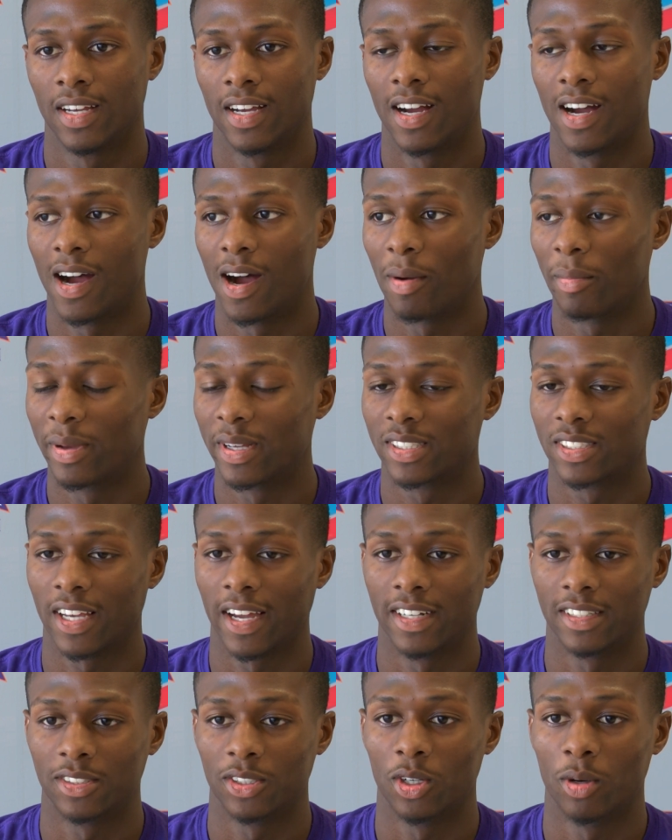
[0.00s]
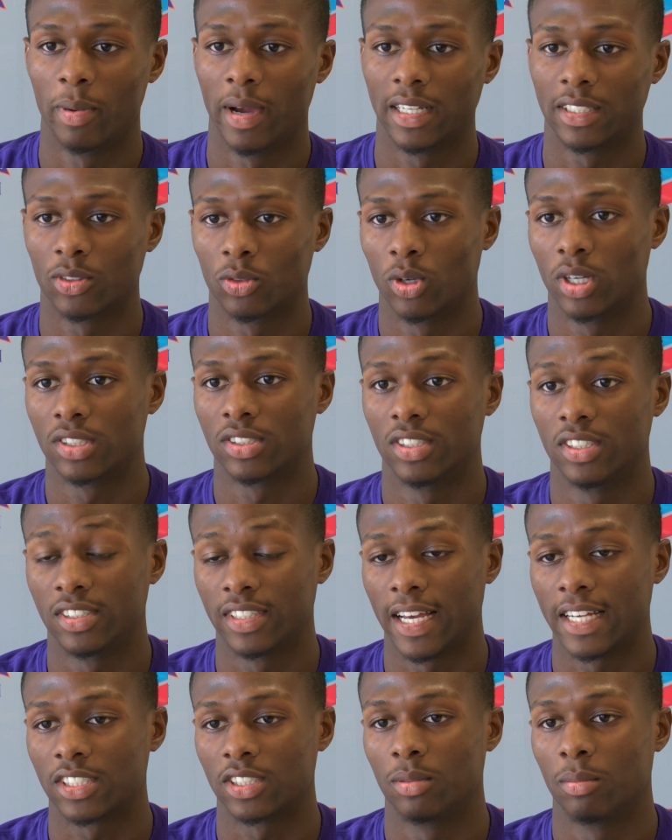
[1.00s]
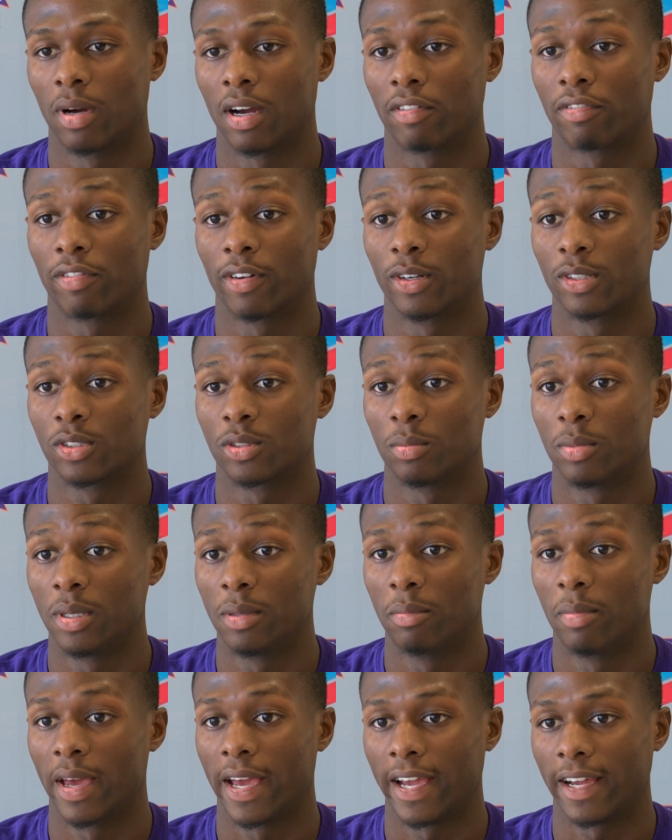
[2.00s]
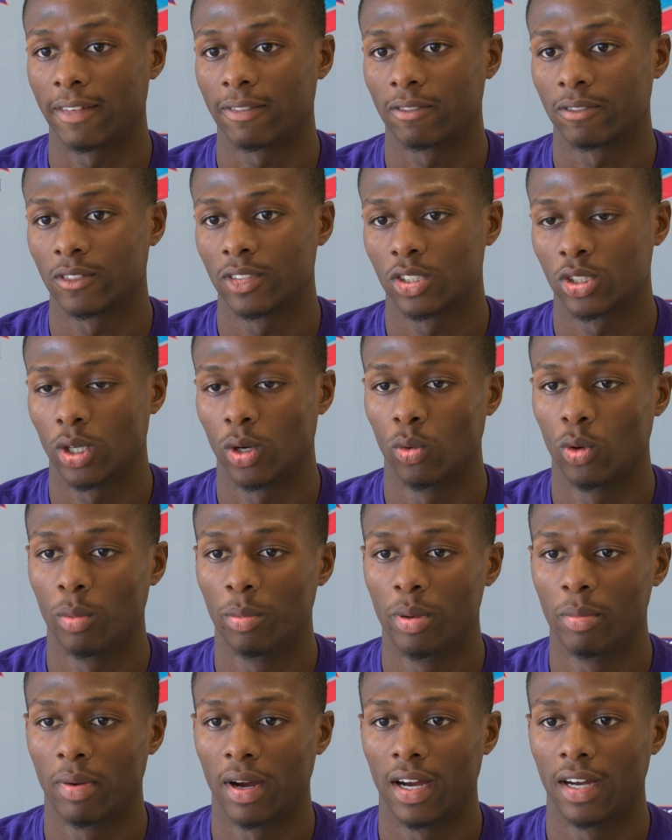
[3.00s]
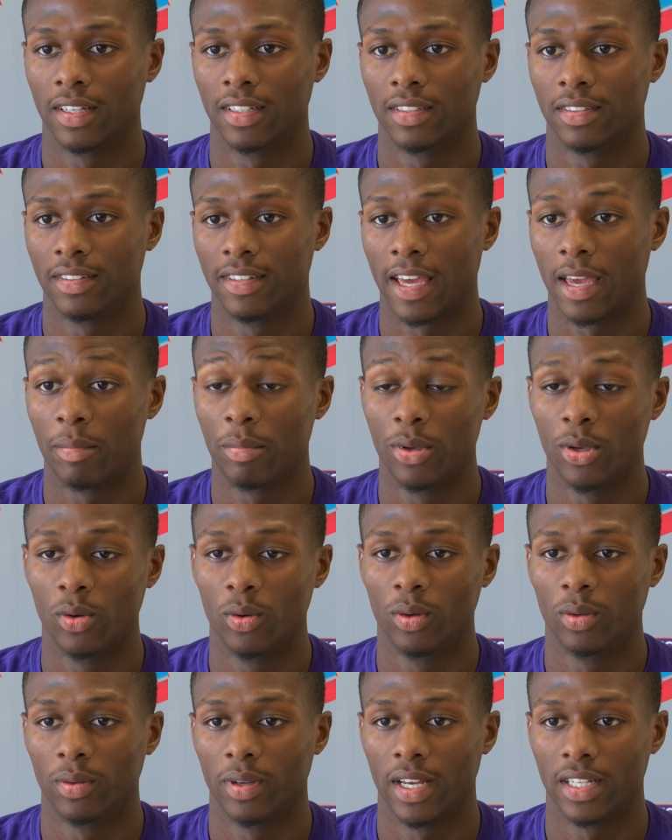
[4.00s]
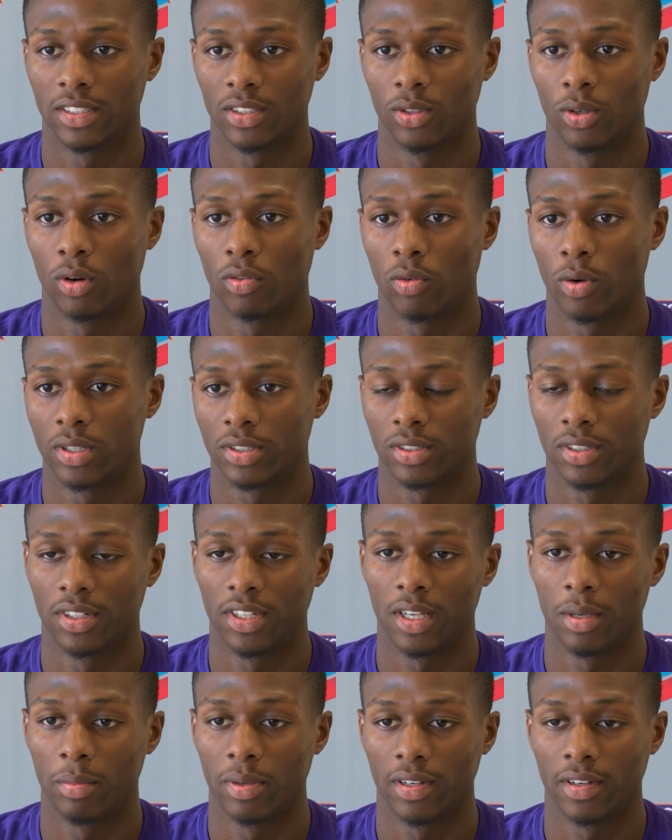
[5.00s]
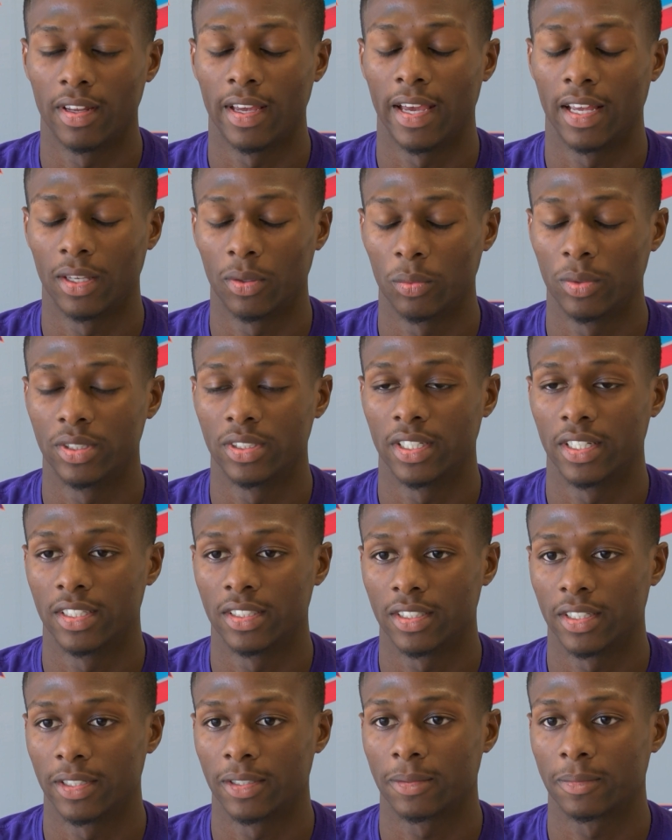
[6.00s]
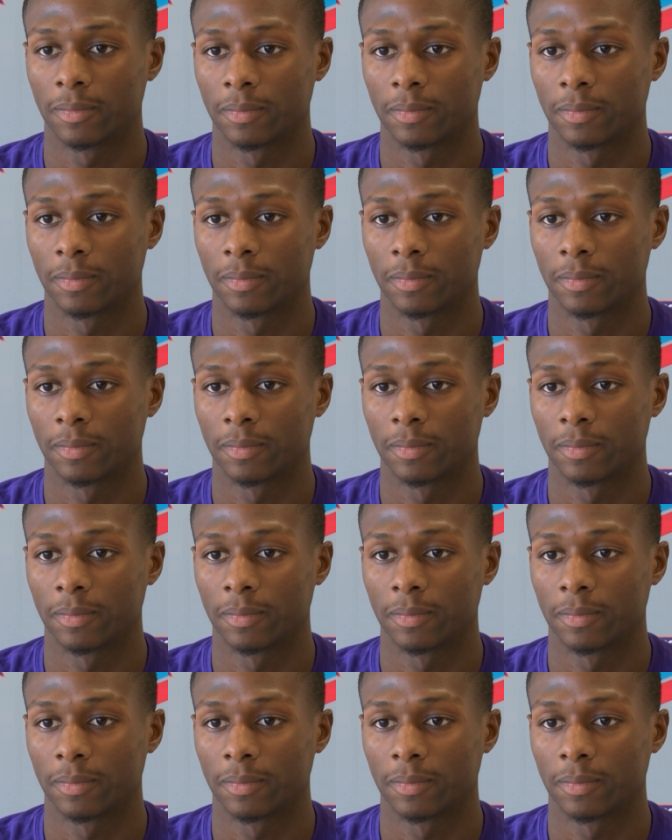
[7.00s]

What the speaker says: I'm excited to go back to Ruston. It's actually my first meet back, so it will be my debut as a Northwestern Demon at Louisiana Tech.